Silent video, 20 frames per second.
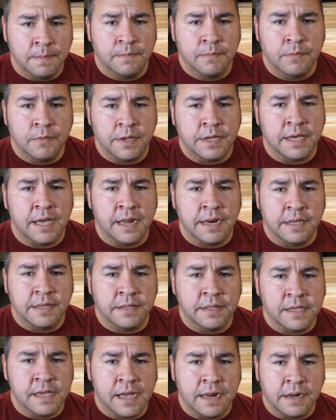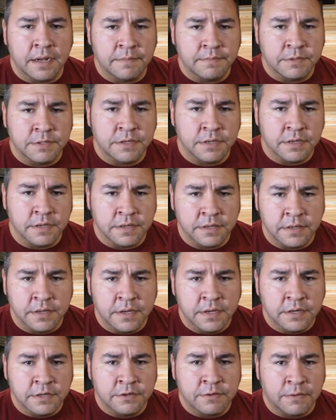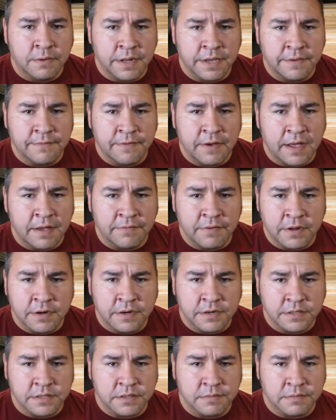We kind of got up to 2,500